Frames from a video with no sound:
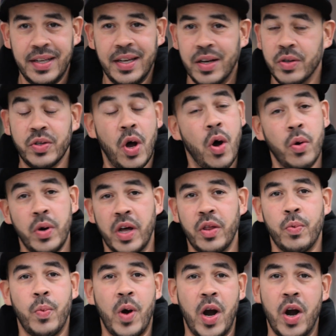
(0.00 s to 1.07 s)
It was a whole
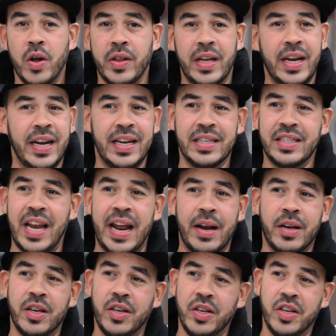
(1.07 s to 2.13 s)
nother world, and it's like,
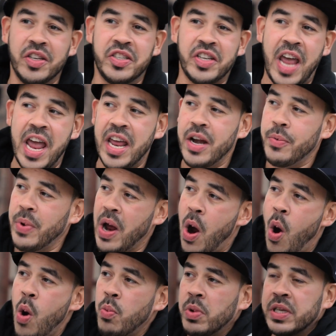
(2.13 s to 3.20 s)
you're skating with
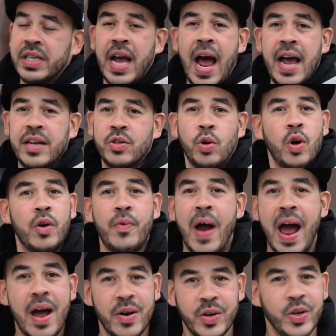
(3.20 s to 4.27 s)
homeless guys all
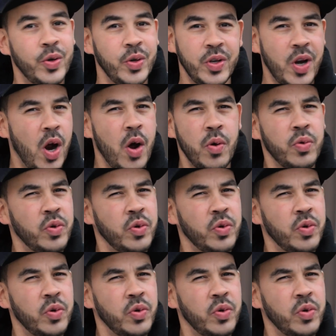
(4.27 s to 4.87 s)
around you, you know?